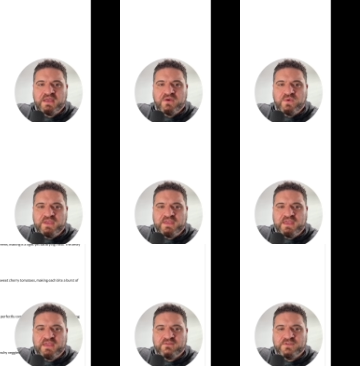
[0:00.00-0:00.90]
We
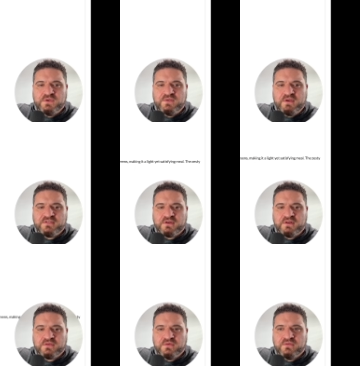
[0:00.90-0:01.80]
can view those
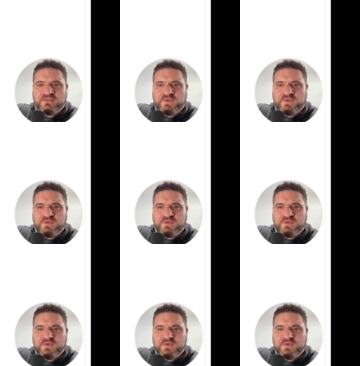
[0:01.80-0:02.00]
articles.